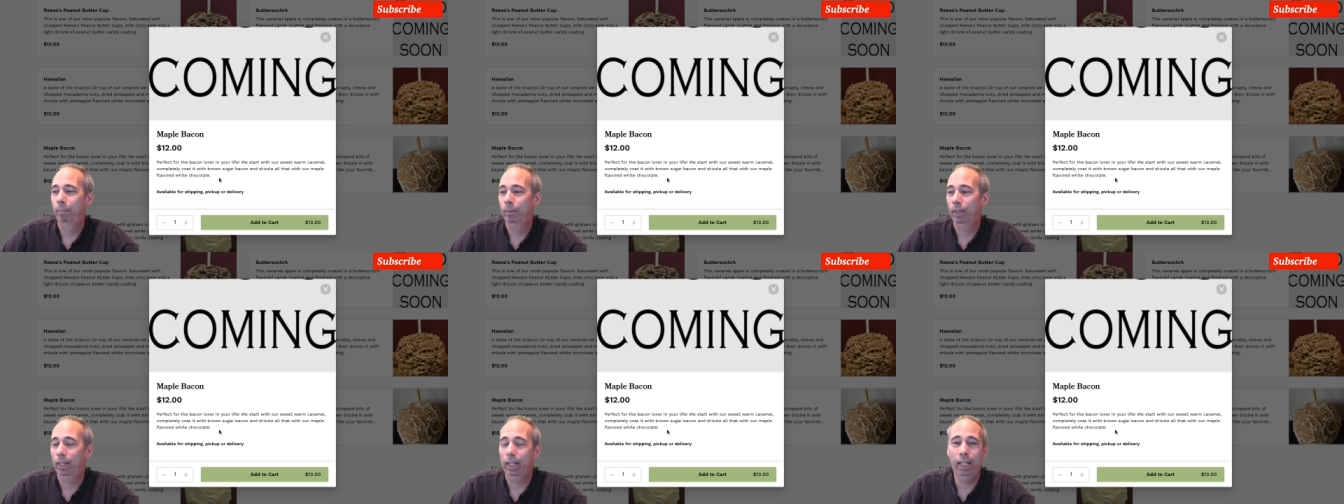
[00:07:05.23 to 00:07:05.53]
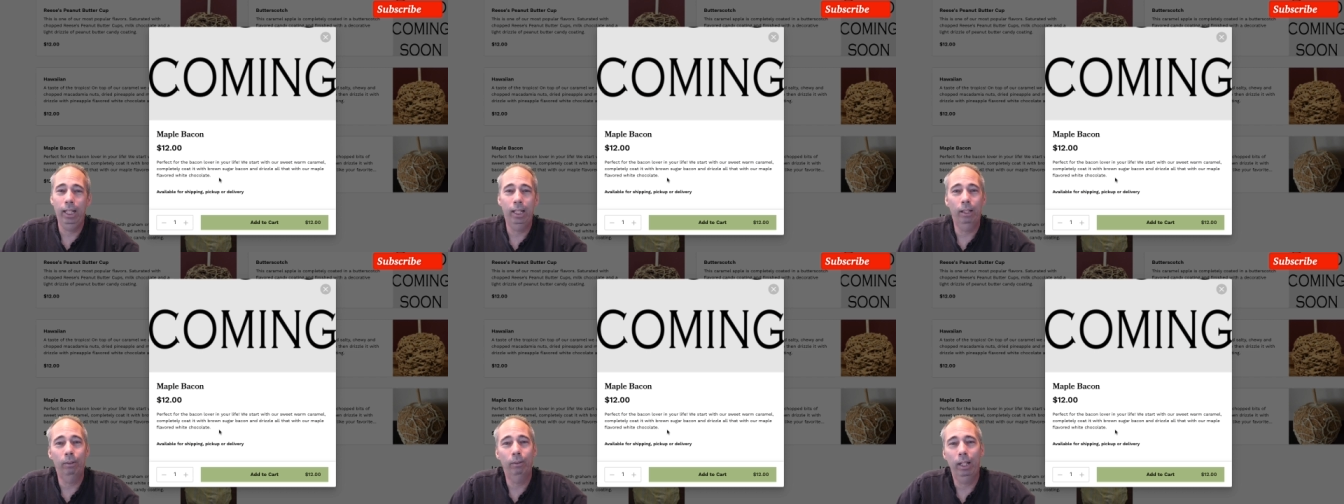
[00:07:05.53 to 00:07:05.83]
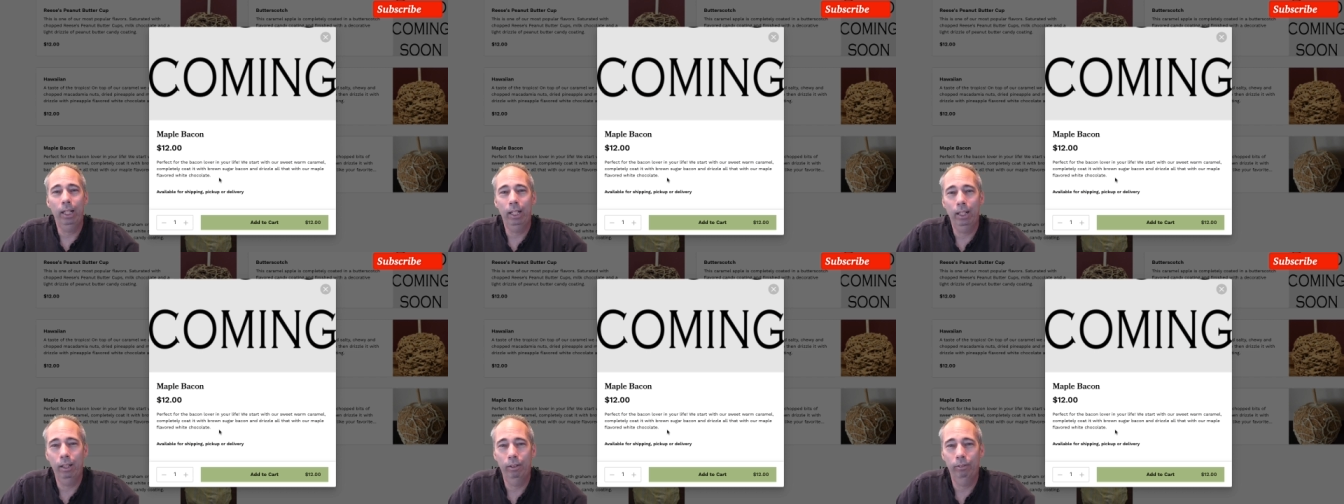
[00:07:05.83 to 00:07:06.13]
Eat it right
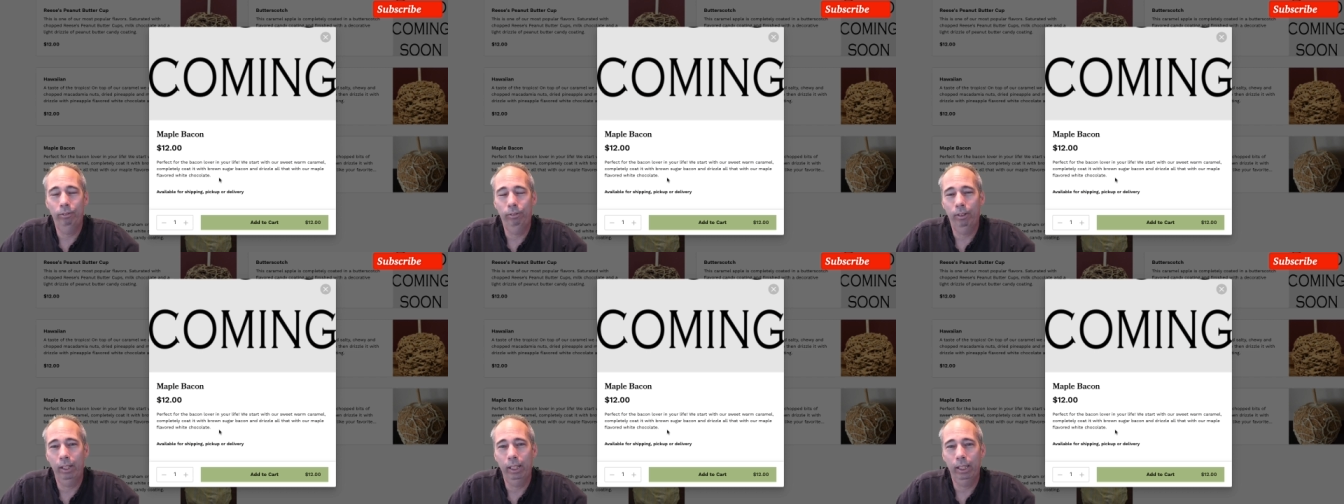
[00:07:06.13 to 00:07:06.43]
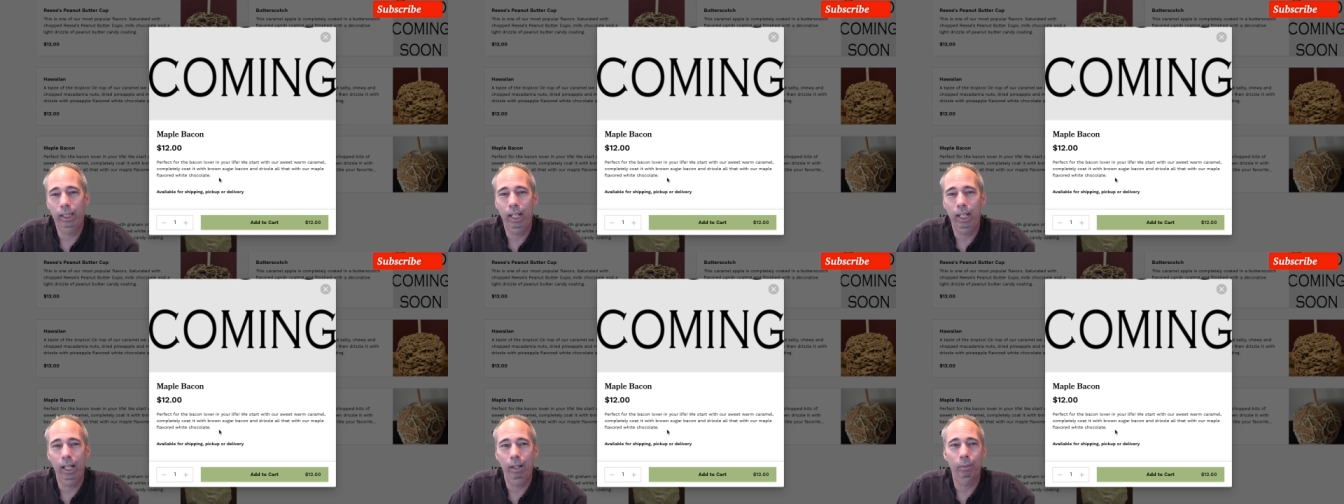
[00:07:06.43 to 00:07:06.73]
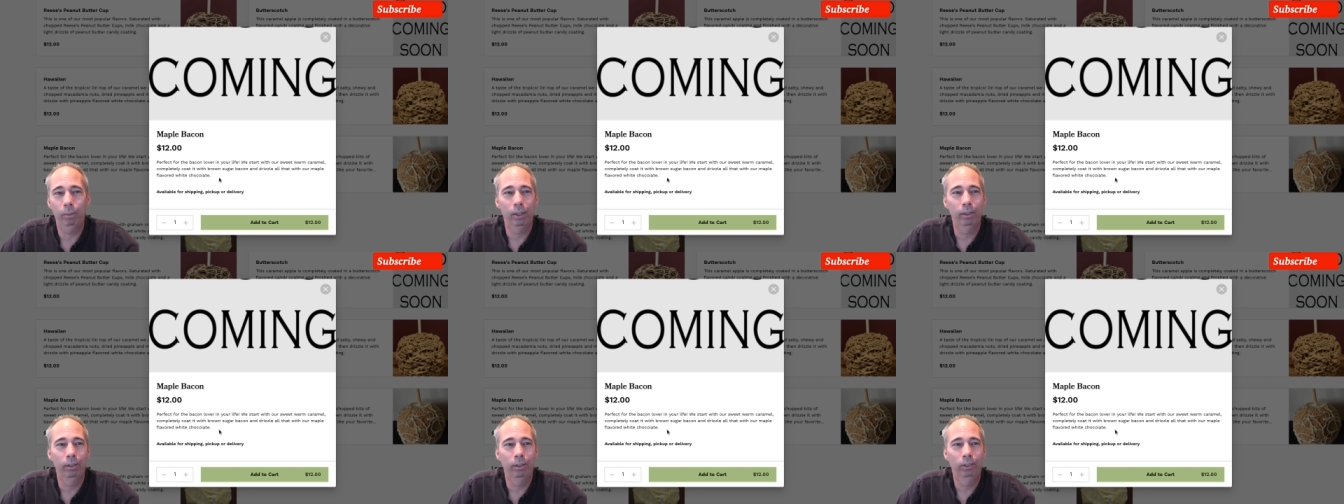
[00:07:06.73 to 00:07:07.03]
here in front of the
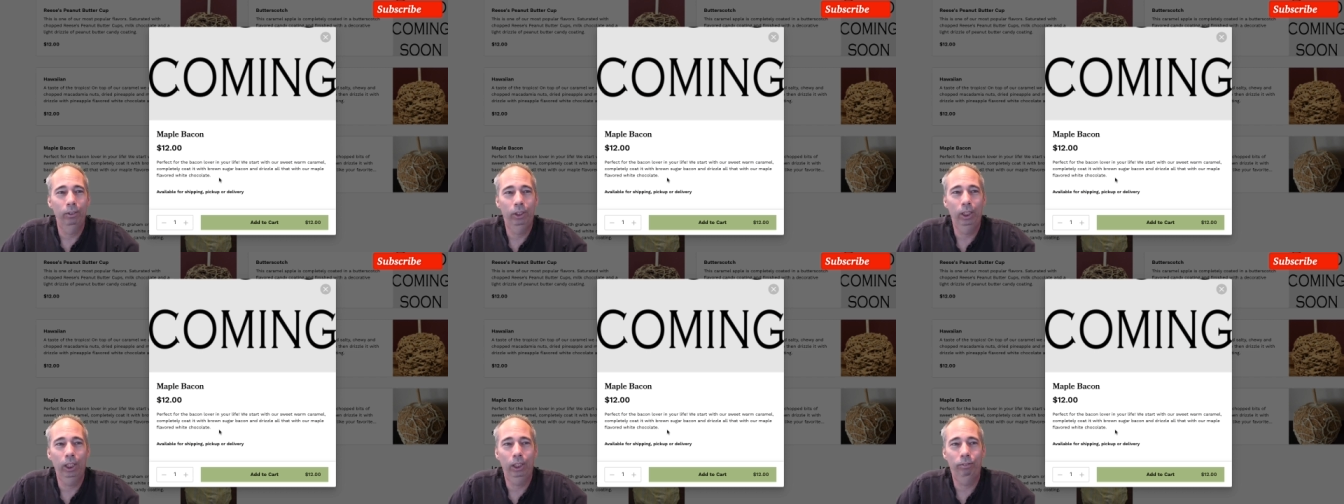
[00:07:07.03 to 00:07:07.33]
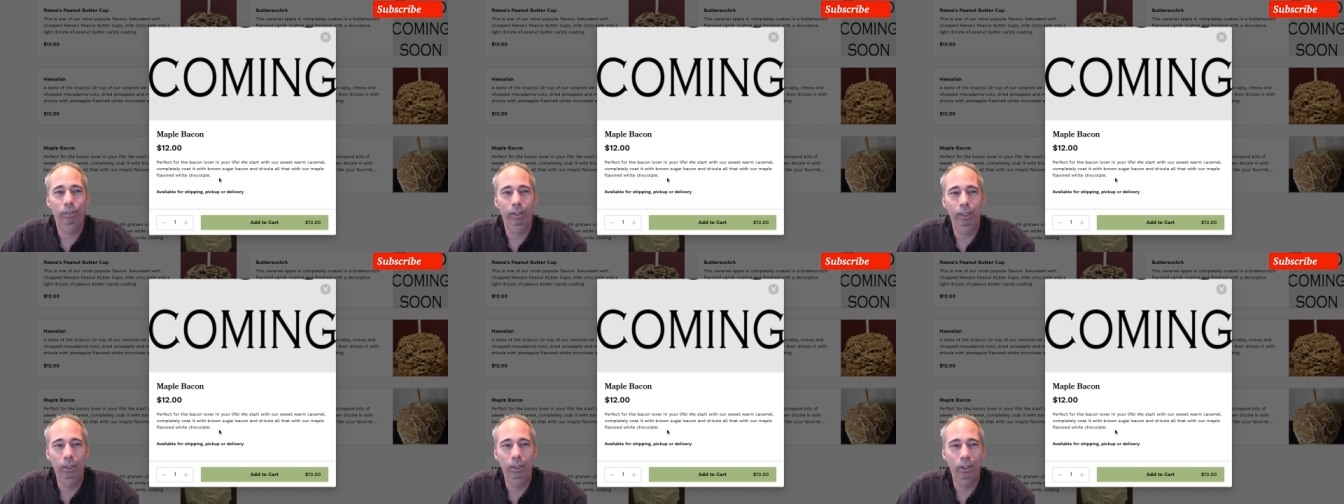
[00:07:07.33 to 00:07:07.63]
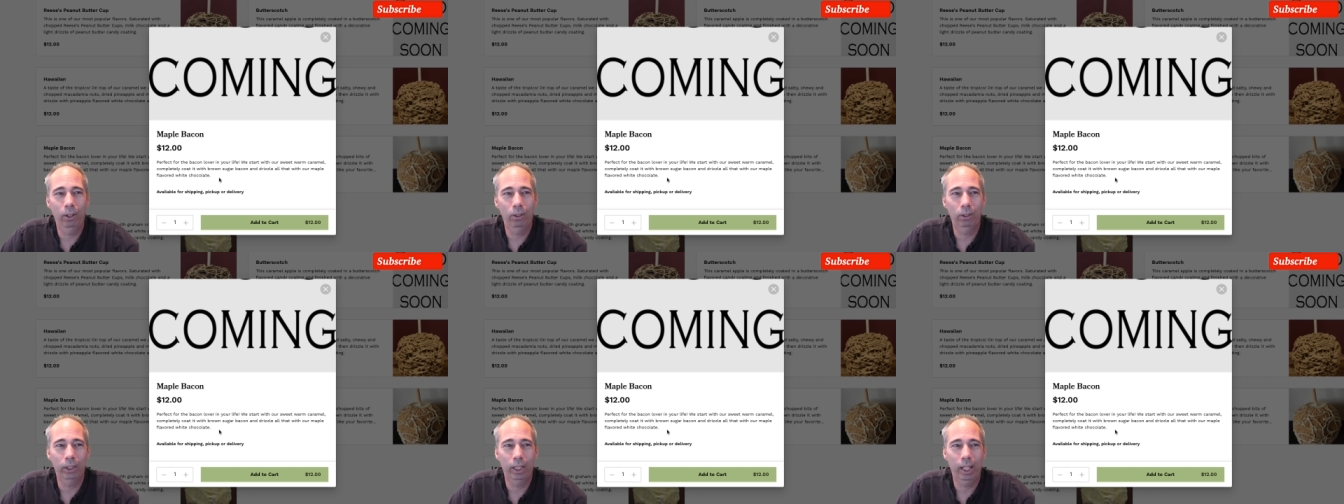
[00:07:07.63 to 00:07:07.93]
camera, just for you,
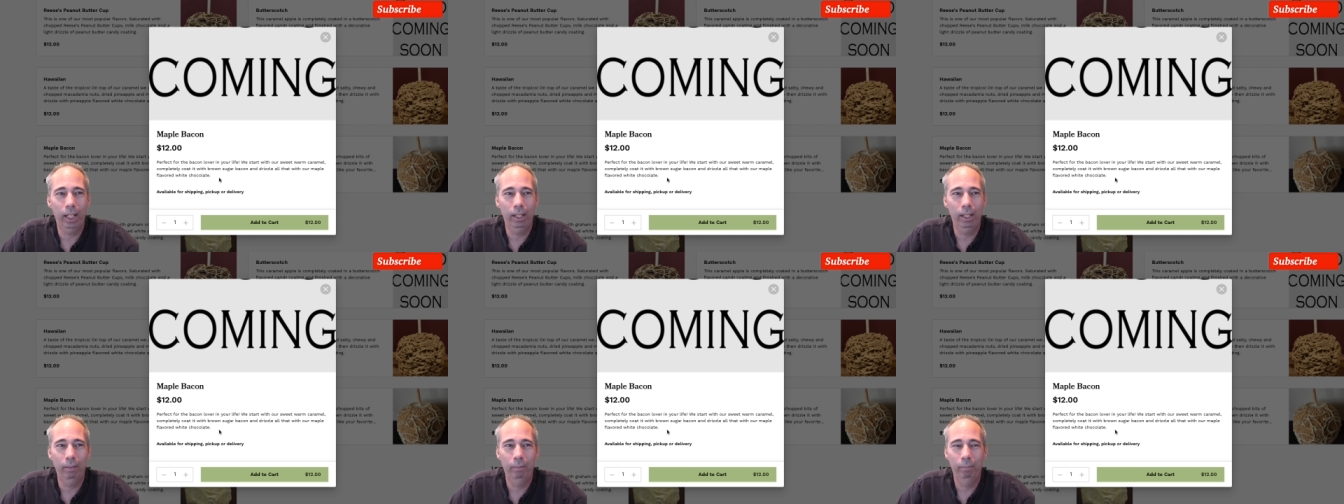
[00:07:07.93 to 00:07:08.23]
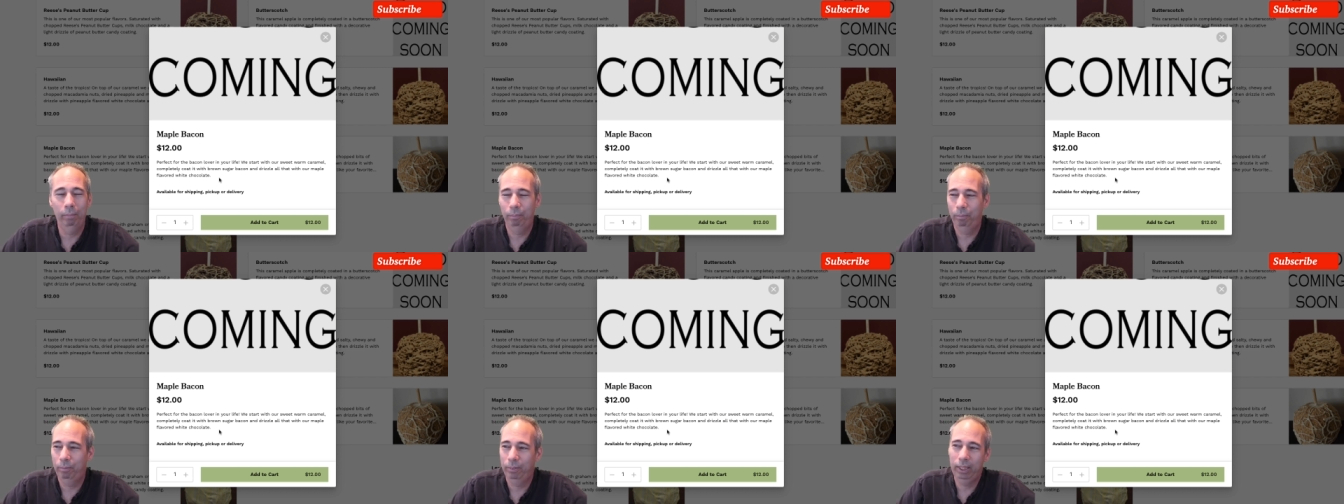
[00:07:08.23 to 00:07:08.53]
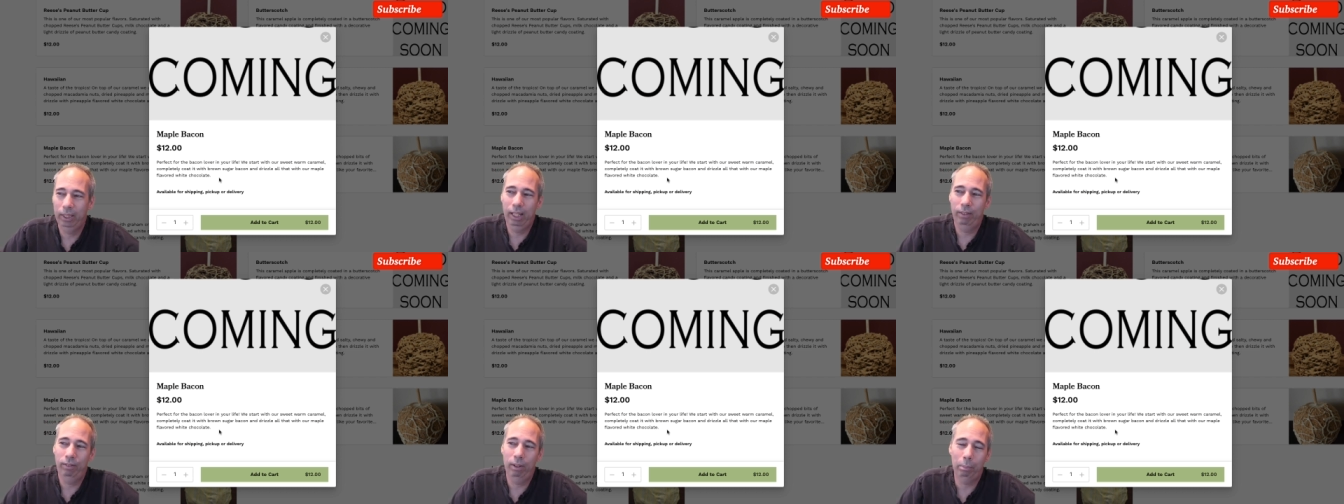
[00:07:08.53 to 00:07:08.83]
Jose.
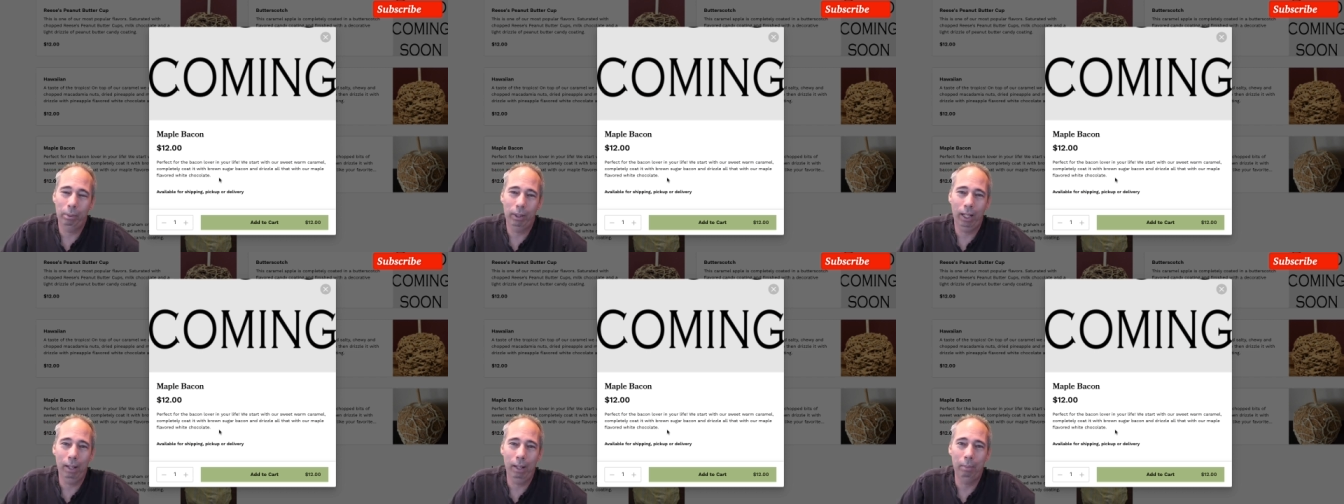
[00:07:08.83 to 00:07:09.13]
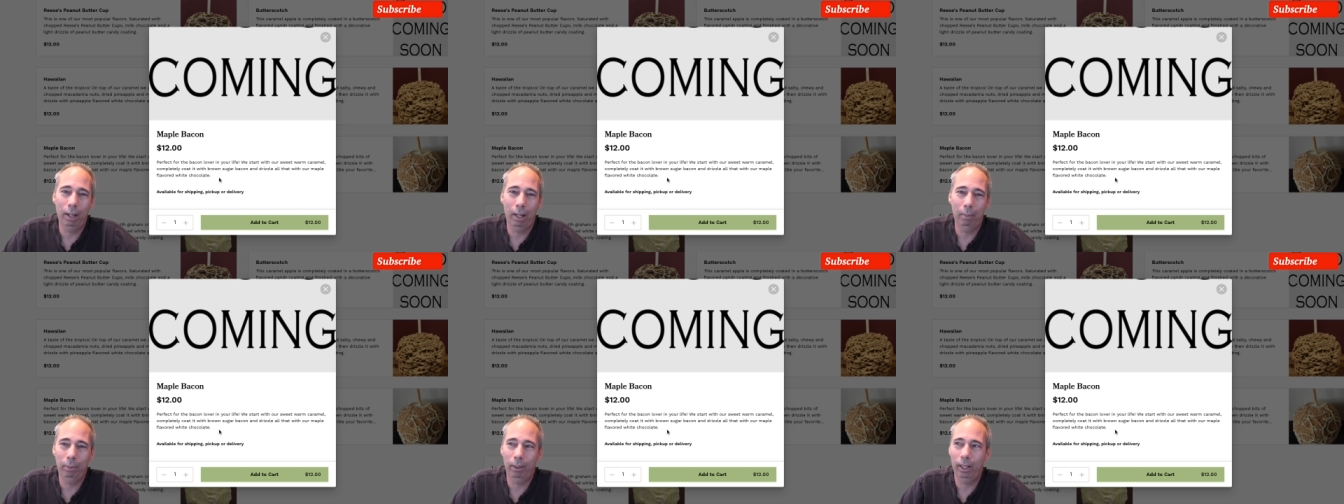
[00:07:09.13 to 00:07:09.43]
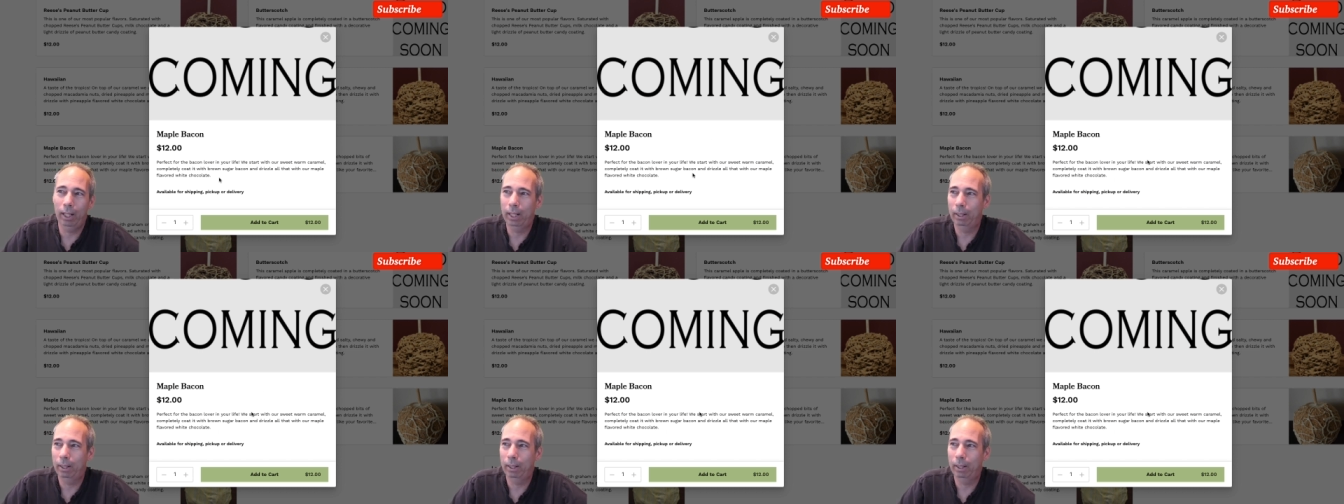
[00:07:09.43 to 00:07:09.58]
Give you play by play.